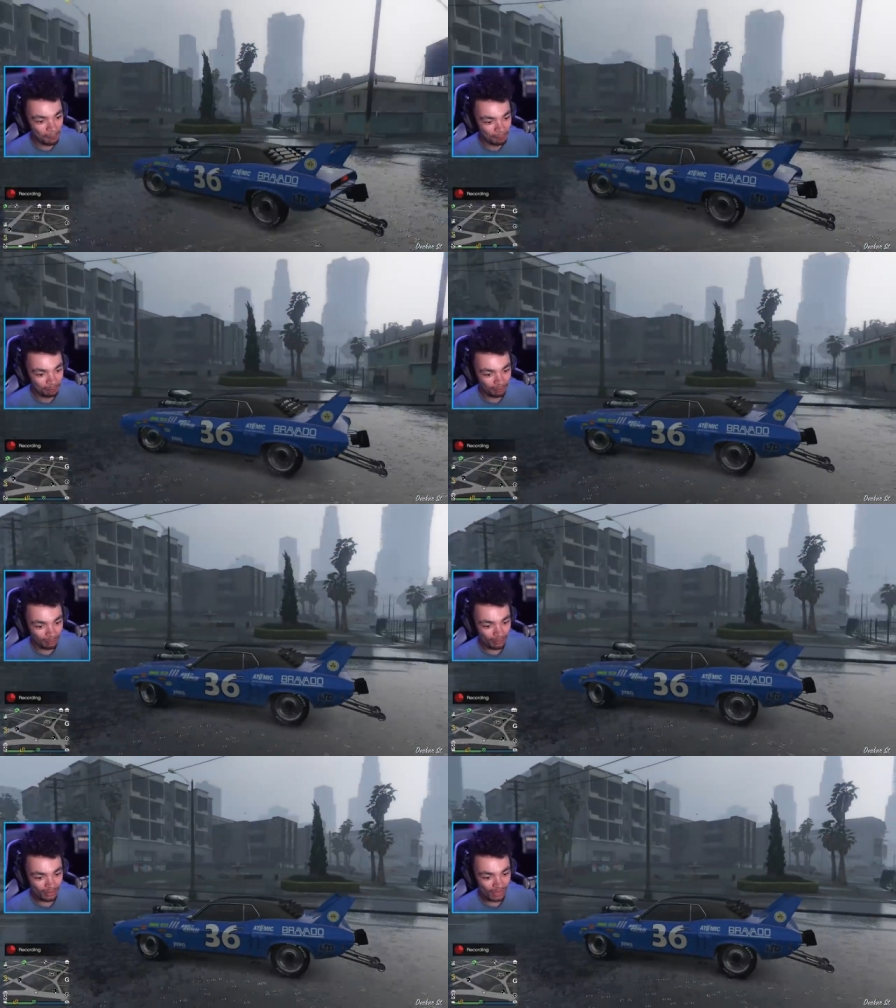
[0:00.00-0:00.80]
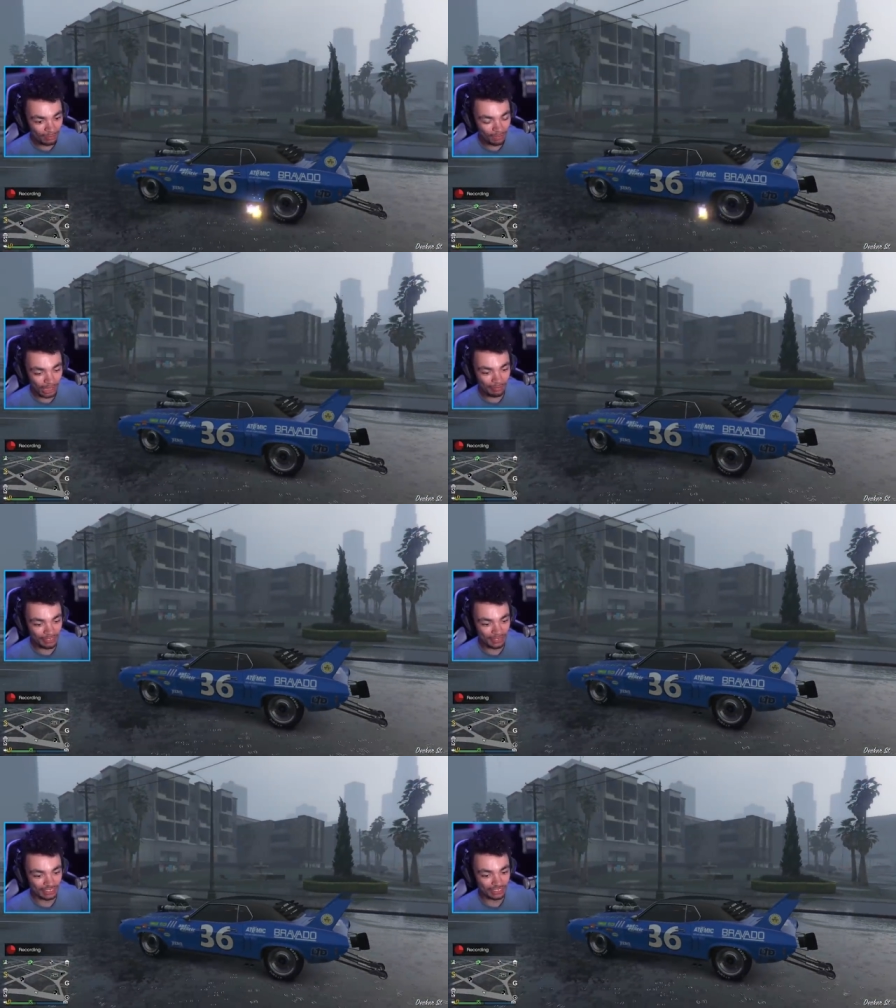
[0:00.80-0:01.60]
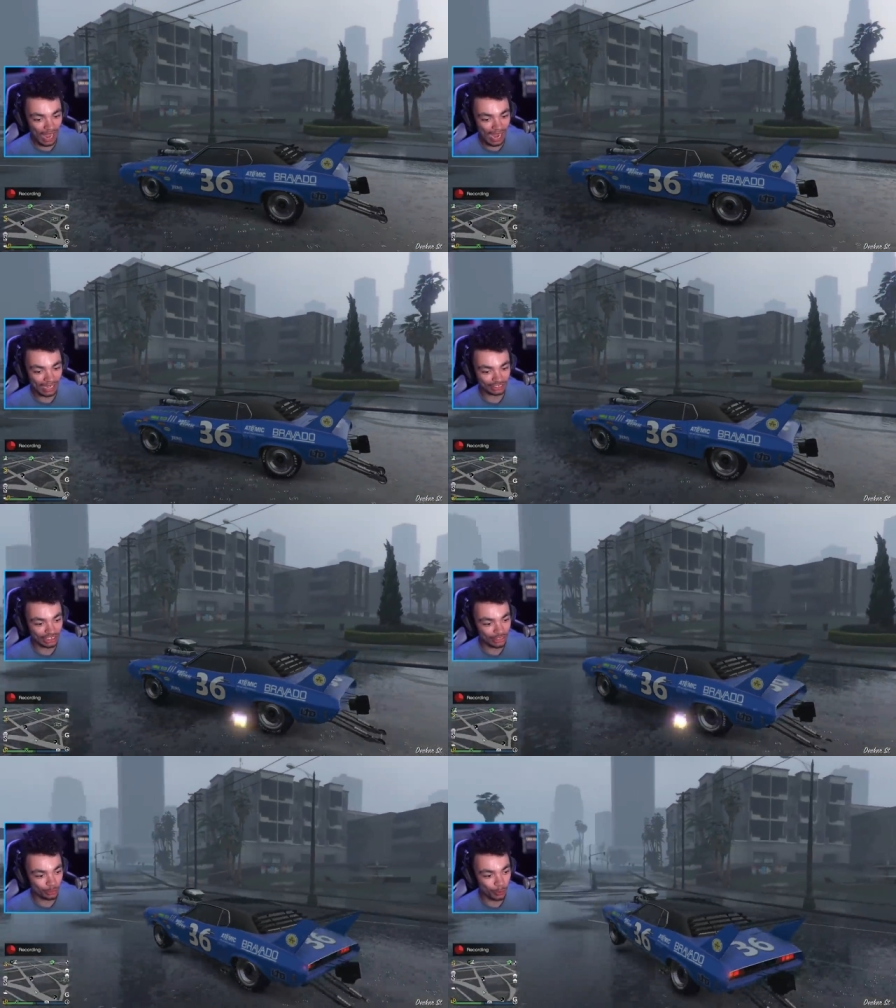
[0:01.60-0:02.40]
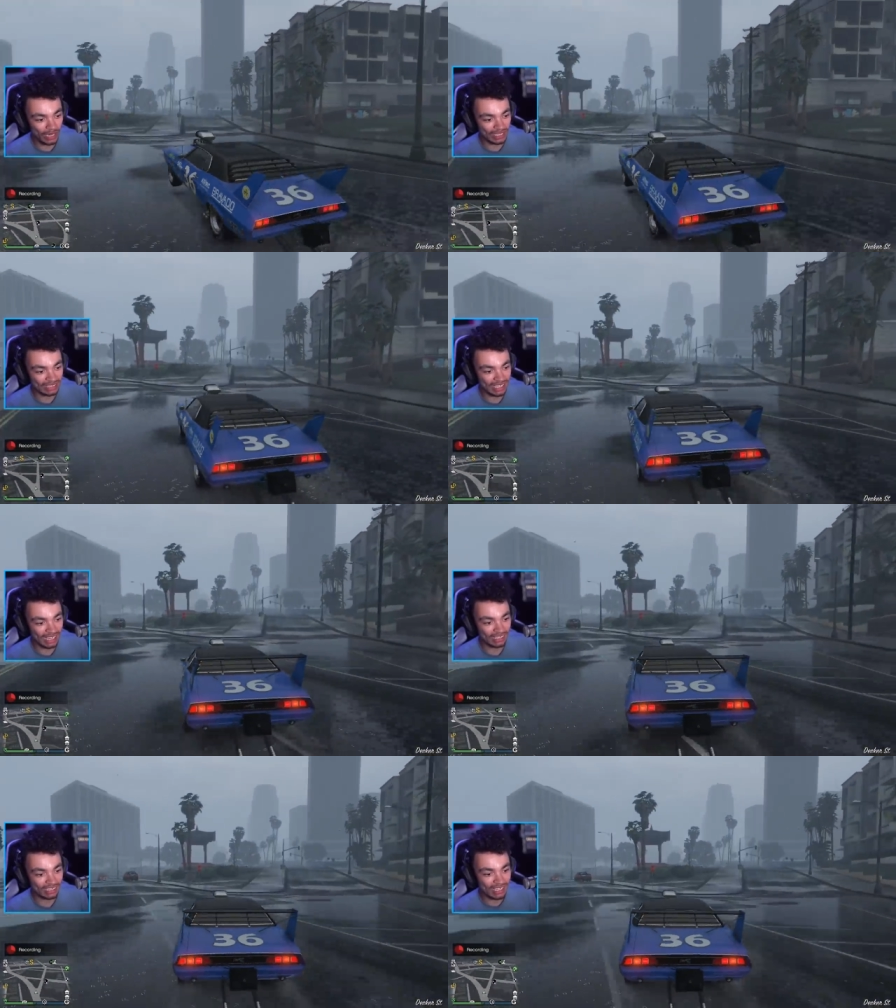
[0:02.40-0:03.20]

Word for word: If you're looking for something to actually do wheelies in,